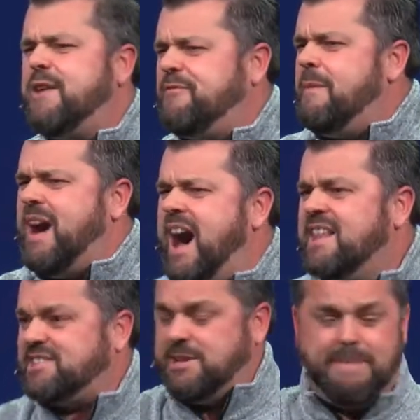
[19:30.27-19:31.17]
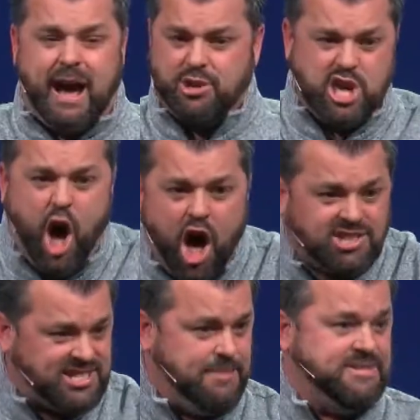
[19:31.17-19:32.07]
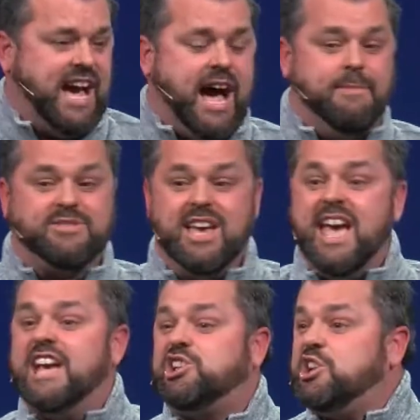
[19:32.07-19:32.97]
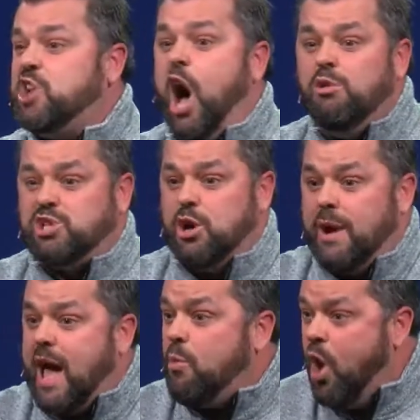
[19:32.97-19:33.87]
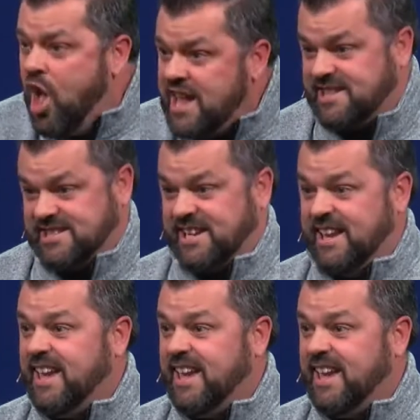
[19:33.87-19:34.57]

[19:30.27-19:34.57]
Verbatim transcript: if I'm honest about y'all sometimes, is you don't do what I want.